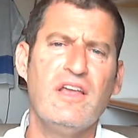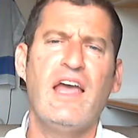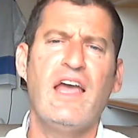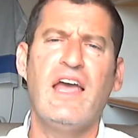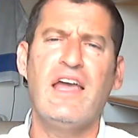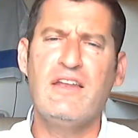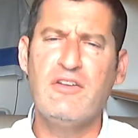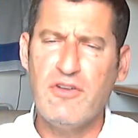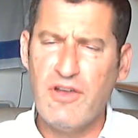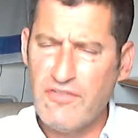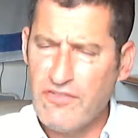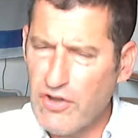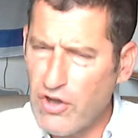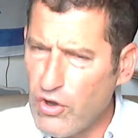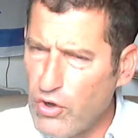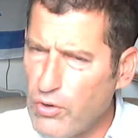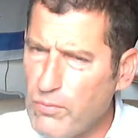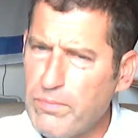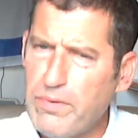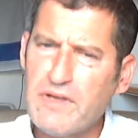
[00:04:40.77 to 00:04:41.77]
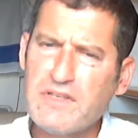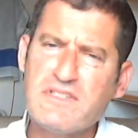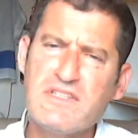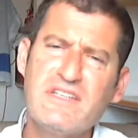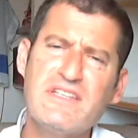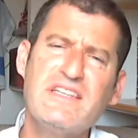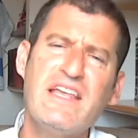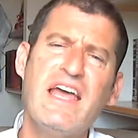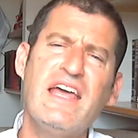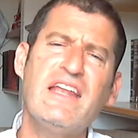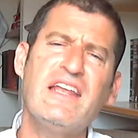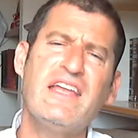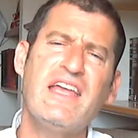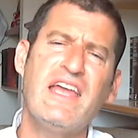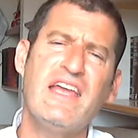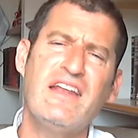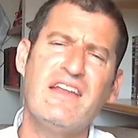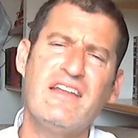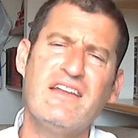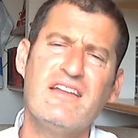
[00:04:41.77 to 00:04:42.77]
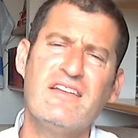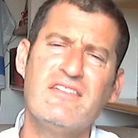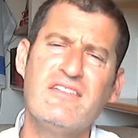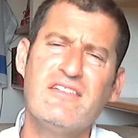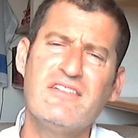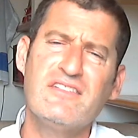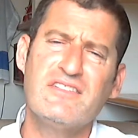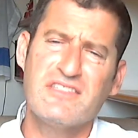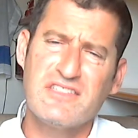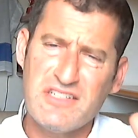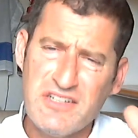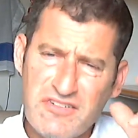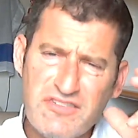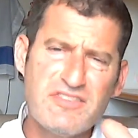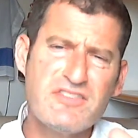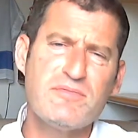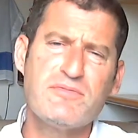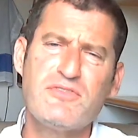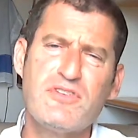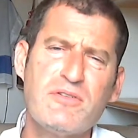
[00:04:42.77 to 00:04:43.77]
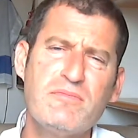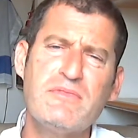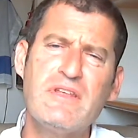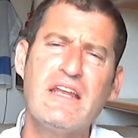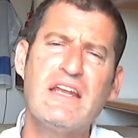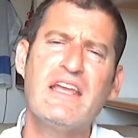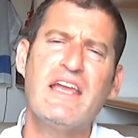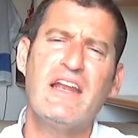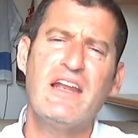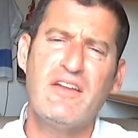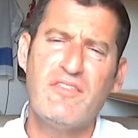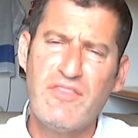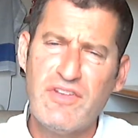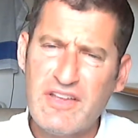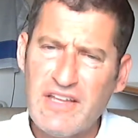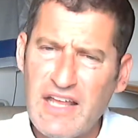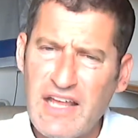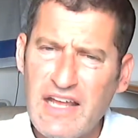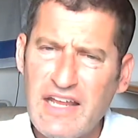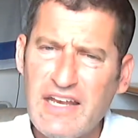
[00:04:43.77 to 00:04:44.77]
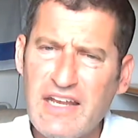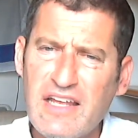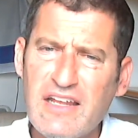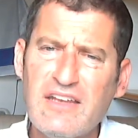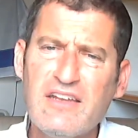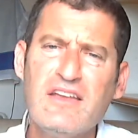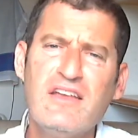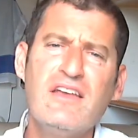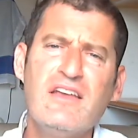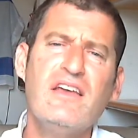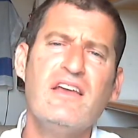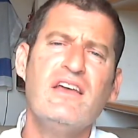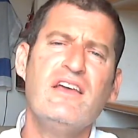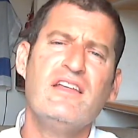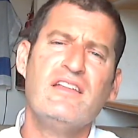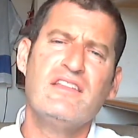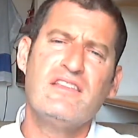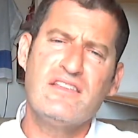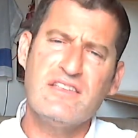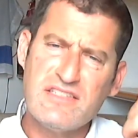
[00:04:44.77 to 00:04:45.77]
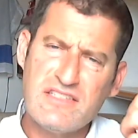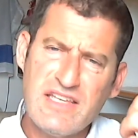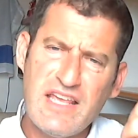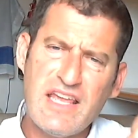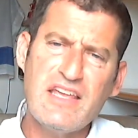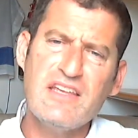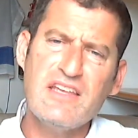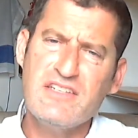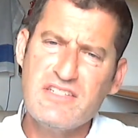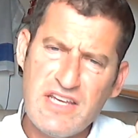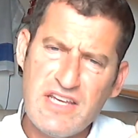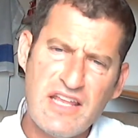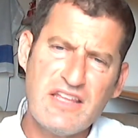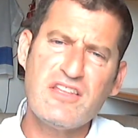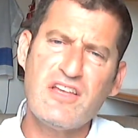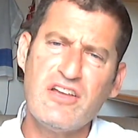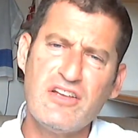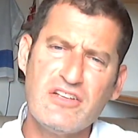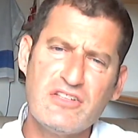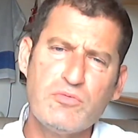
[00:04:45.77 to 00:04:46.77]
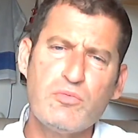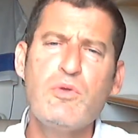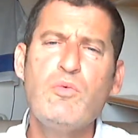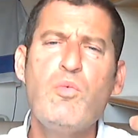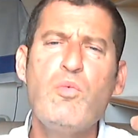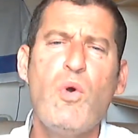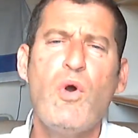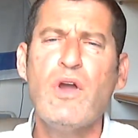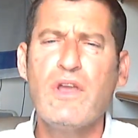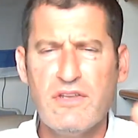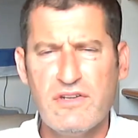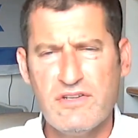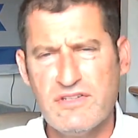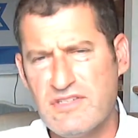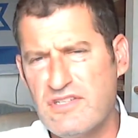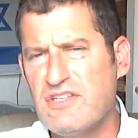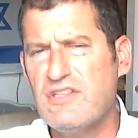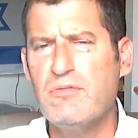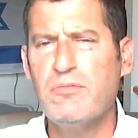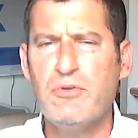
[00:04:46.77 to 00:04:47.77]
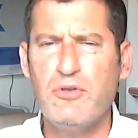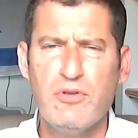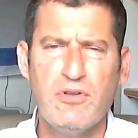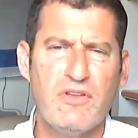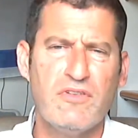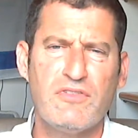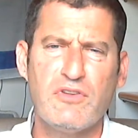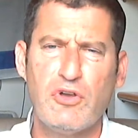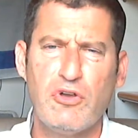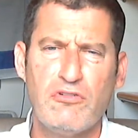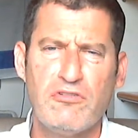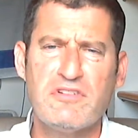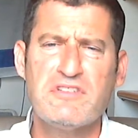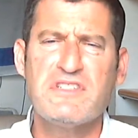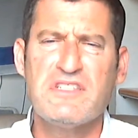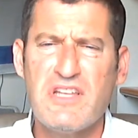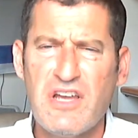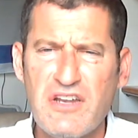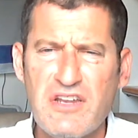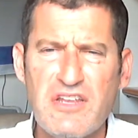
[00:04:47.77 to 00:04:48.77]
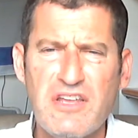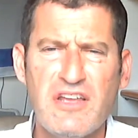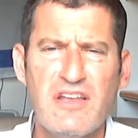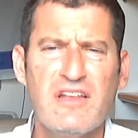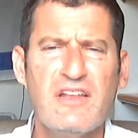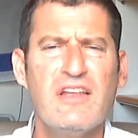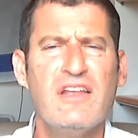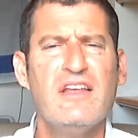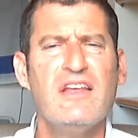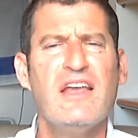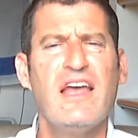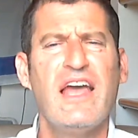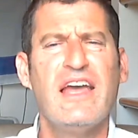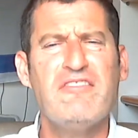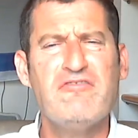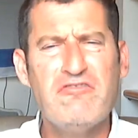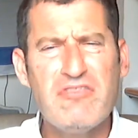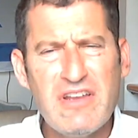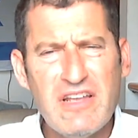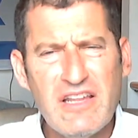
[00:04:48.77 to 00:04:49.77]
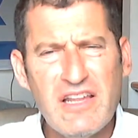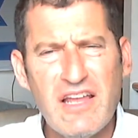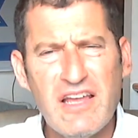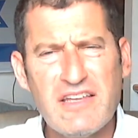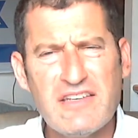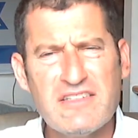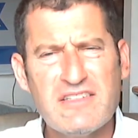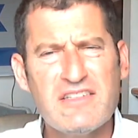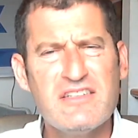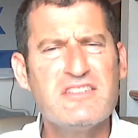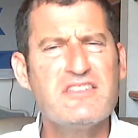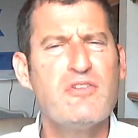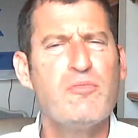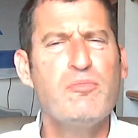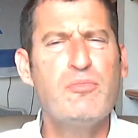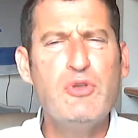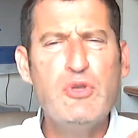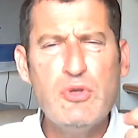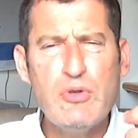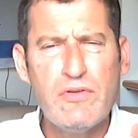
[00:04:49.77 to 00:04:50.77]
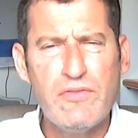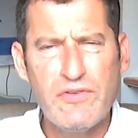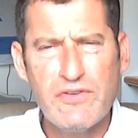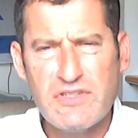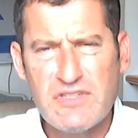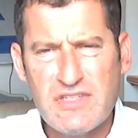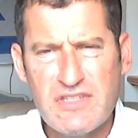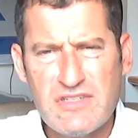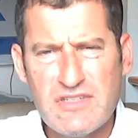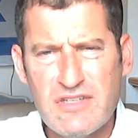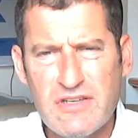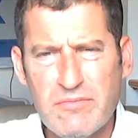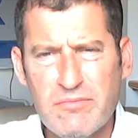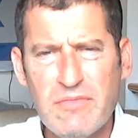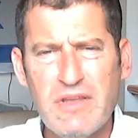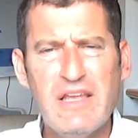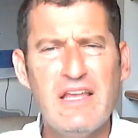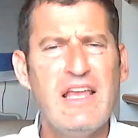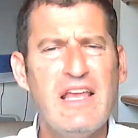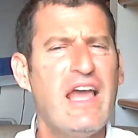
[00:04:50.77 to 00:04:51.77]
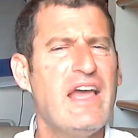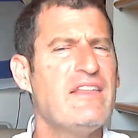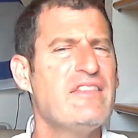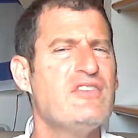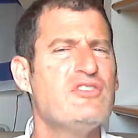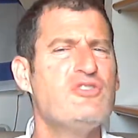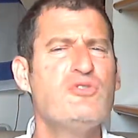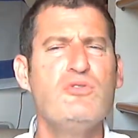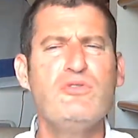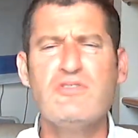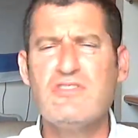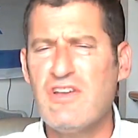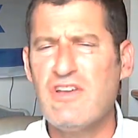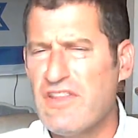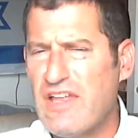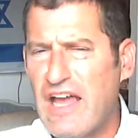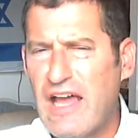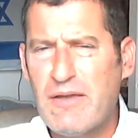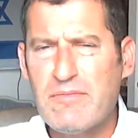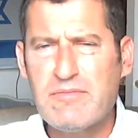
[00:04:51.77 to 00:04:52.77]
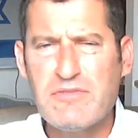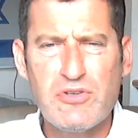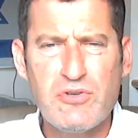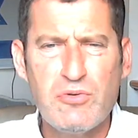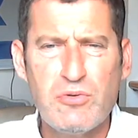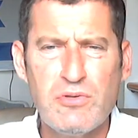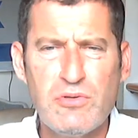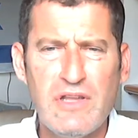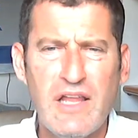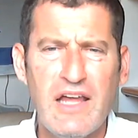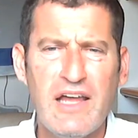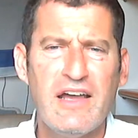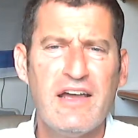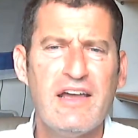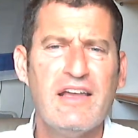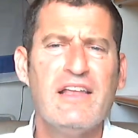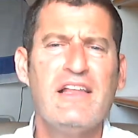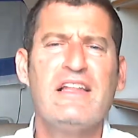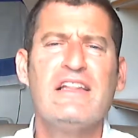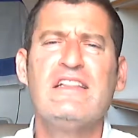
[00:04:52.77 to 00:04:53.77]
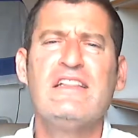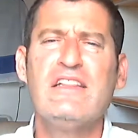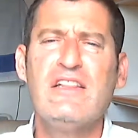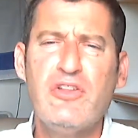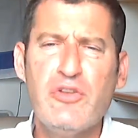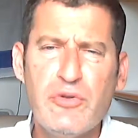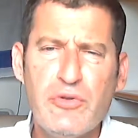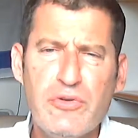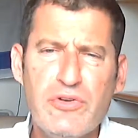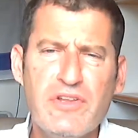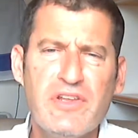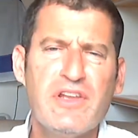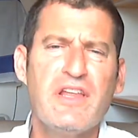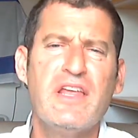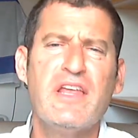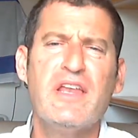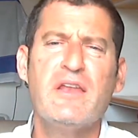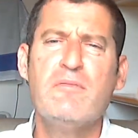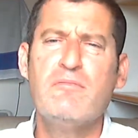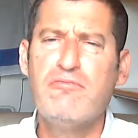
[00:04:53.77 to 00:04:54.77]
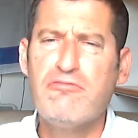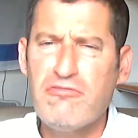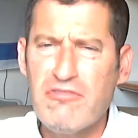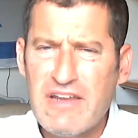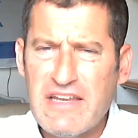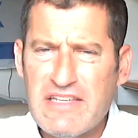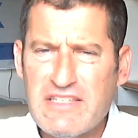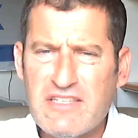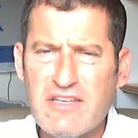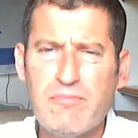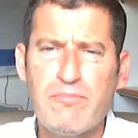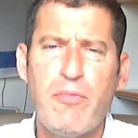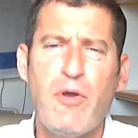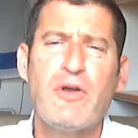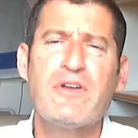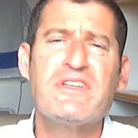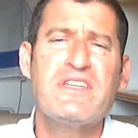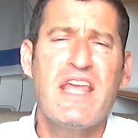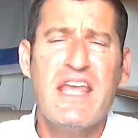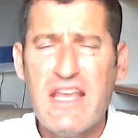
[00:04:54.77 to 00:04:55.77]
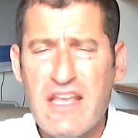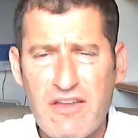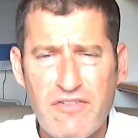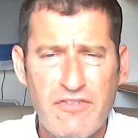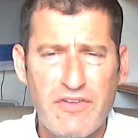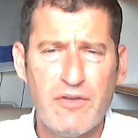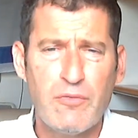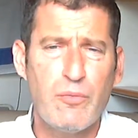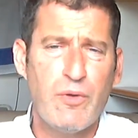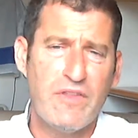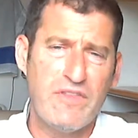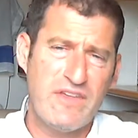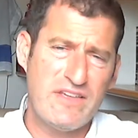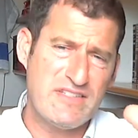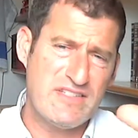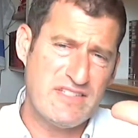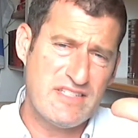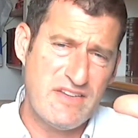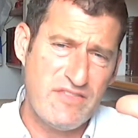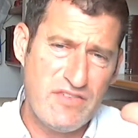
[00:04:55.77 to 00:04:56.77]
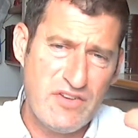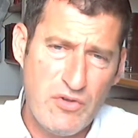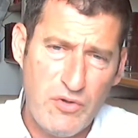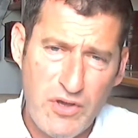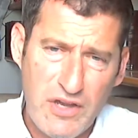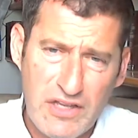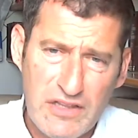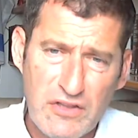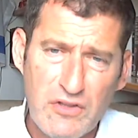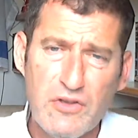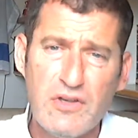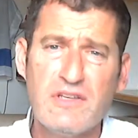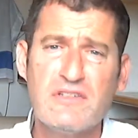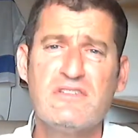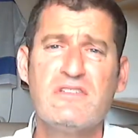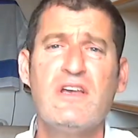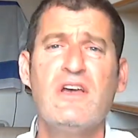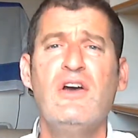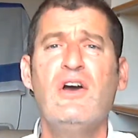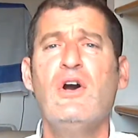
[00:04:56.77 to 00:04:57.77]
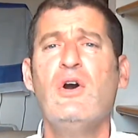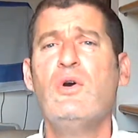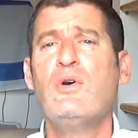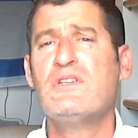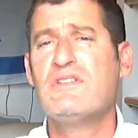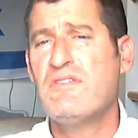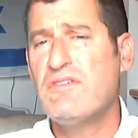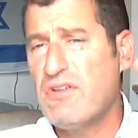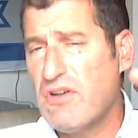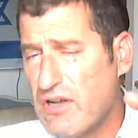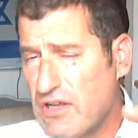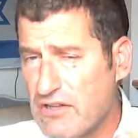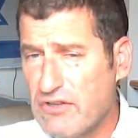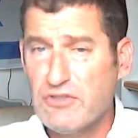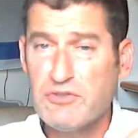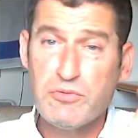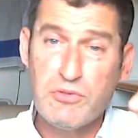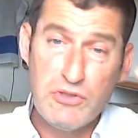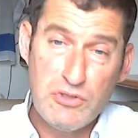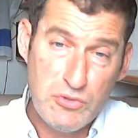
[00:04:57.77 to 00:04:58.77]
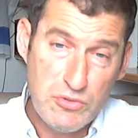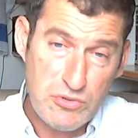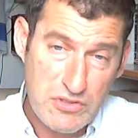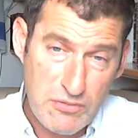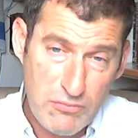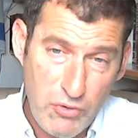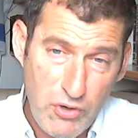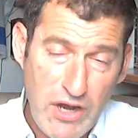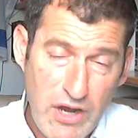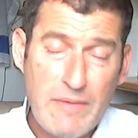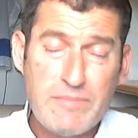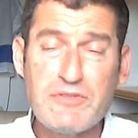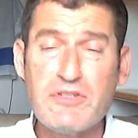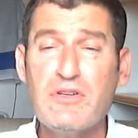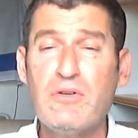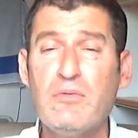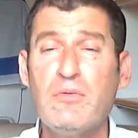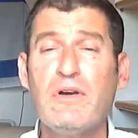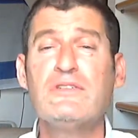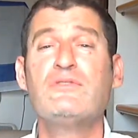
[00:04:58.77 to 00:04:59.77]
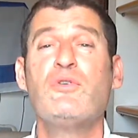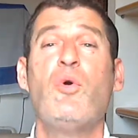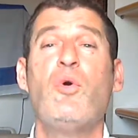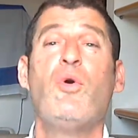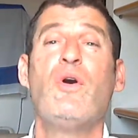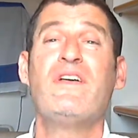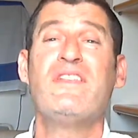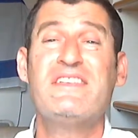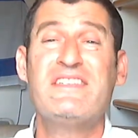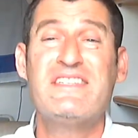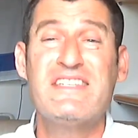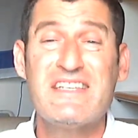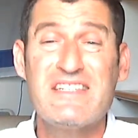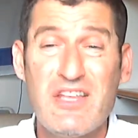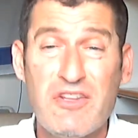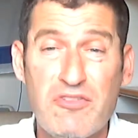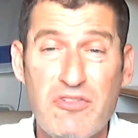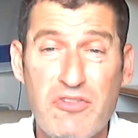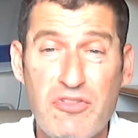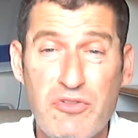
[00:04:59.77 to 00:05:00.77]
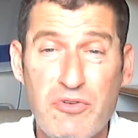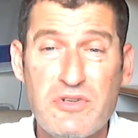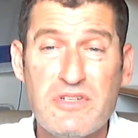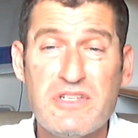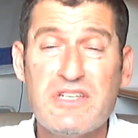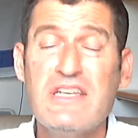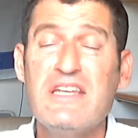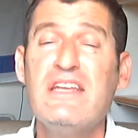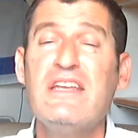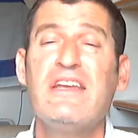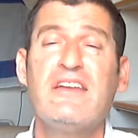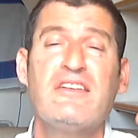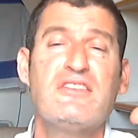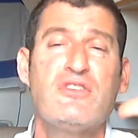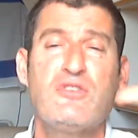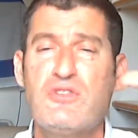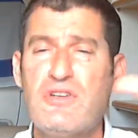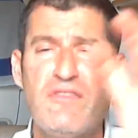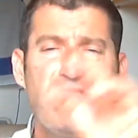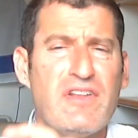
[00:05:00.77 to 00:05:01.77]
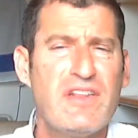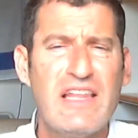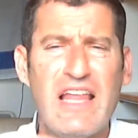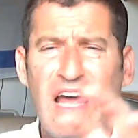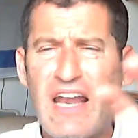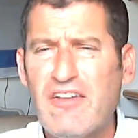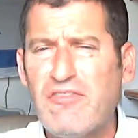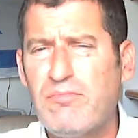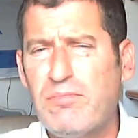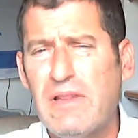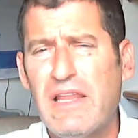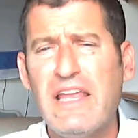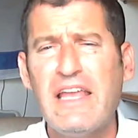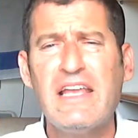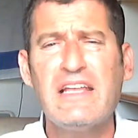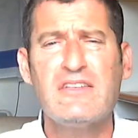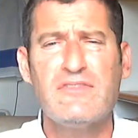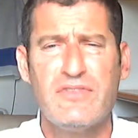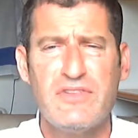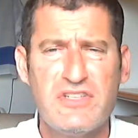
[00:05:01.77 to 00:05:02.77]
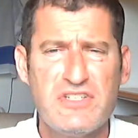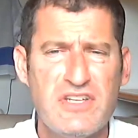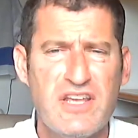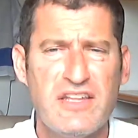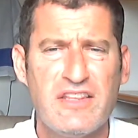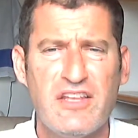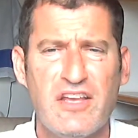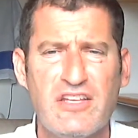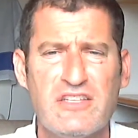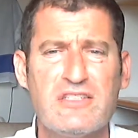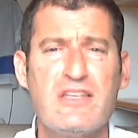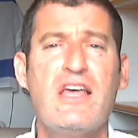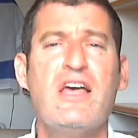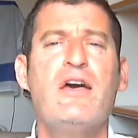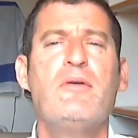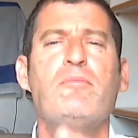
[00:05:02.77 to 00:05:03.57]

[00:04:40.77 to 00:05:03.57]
And you'll have a whole pasuk dedicated, series of psukim dedicated in Vetchanan, to say, Gentiles, we want you to see the beauty of Torah. Study it and realize this is a beautiful system, and the Jews are the Am Sgula, learn it, embrace it, partake of it, whether that's the seven Noachad laws, or seven Noachad laws where you do some more optional ones, or the 613, get Toshav, a lot of plans for the Gentiles.